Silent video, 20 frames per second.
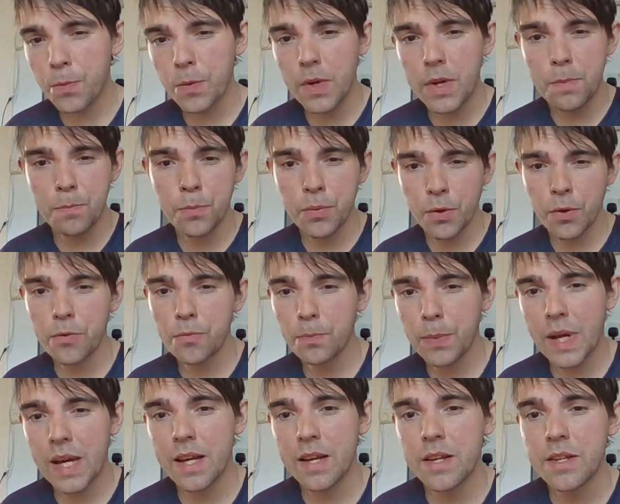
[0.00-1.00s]
improved
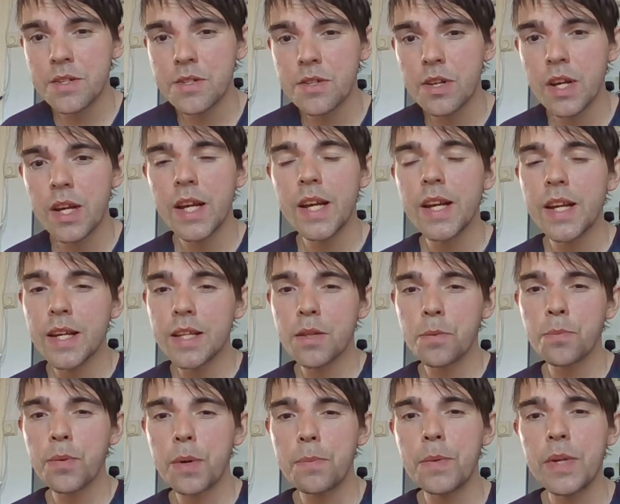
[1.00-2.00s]
players in the
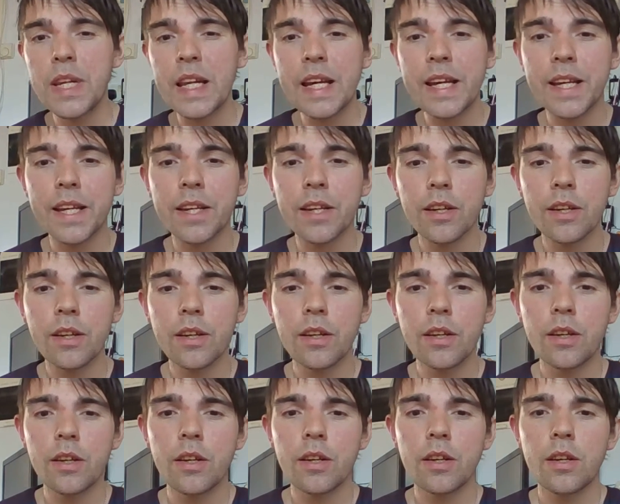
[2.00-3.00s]
Premier League,
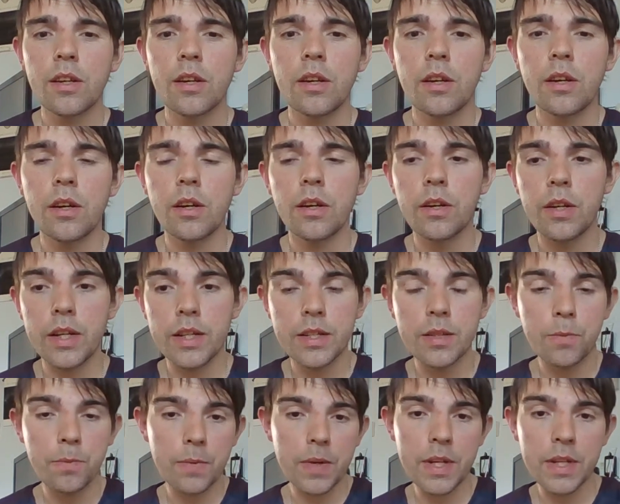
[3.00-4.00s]
in
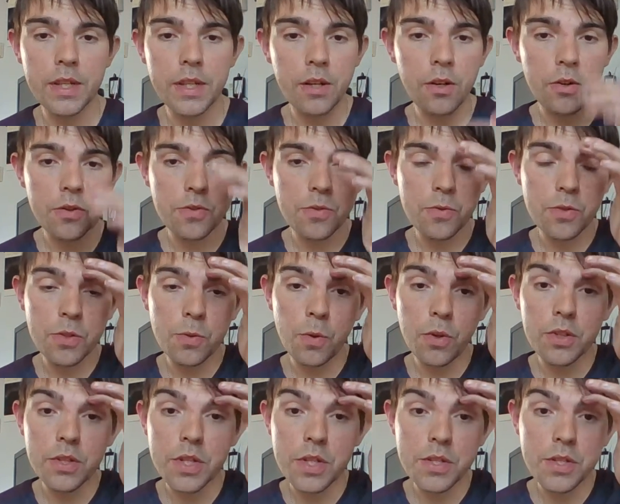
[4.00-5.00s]
the Arsenal
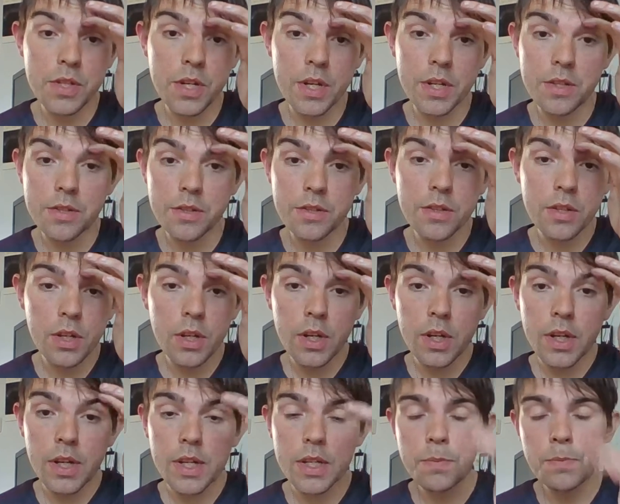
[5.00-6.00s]
squad this season.
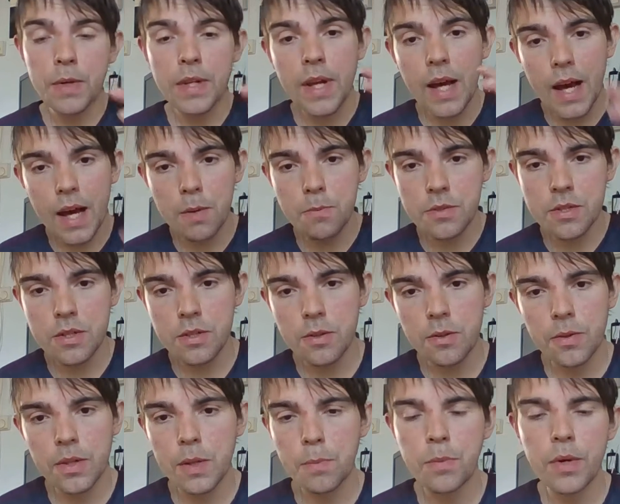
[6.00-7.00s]
He's been
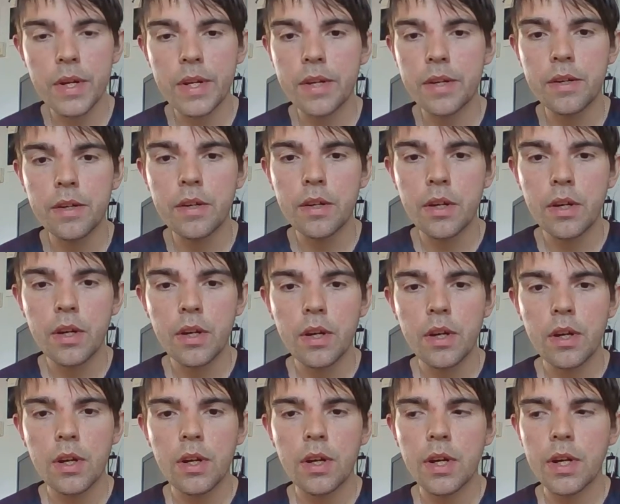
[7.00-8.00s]
absolutely brilliant,
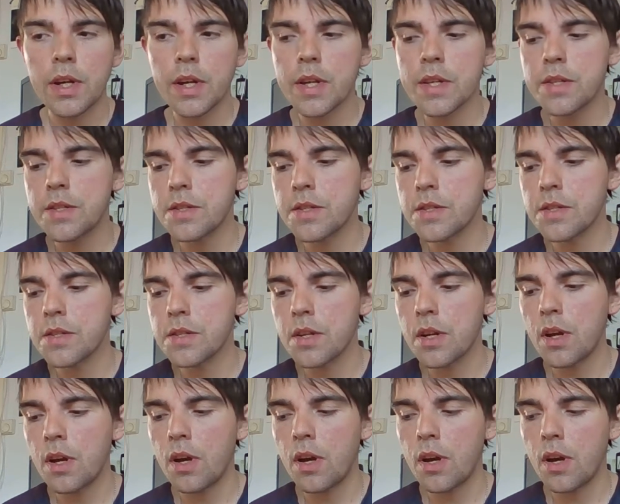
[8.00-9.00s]
and
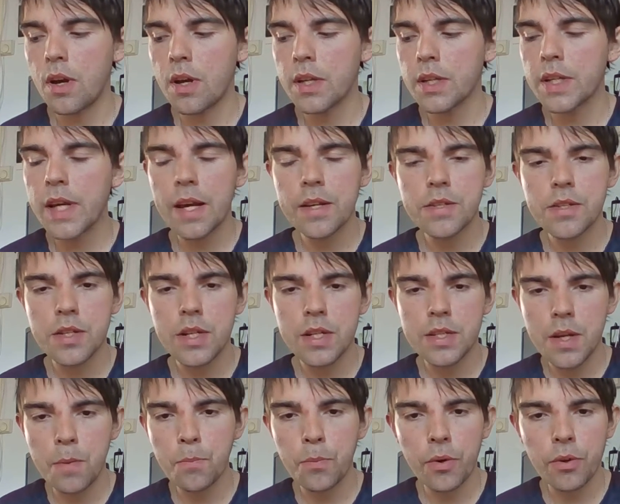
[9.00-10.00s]
yes, his
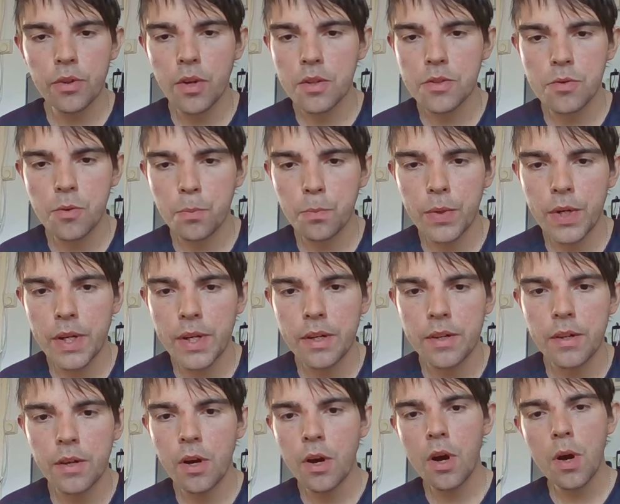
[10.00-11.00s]
end product's not
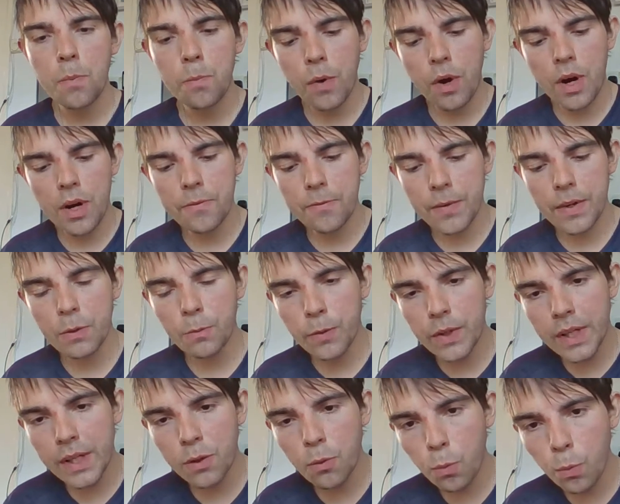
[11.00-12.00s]
brilliant, but I think when
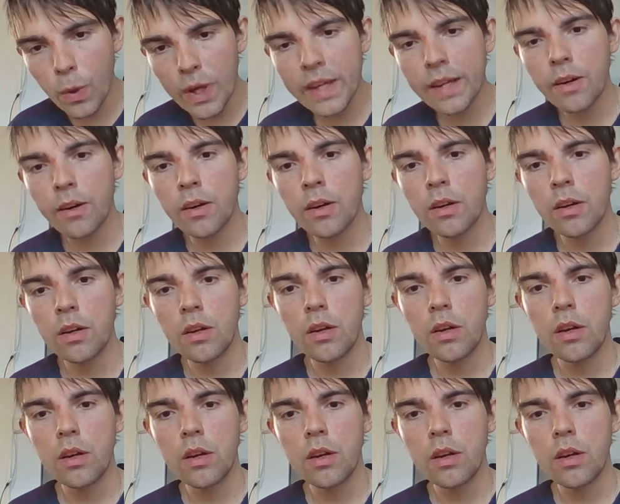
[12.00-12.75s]
you're a winger,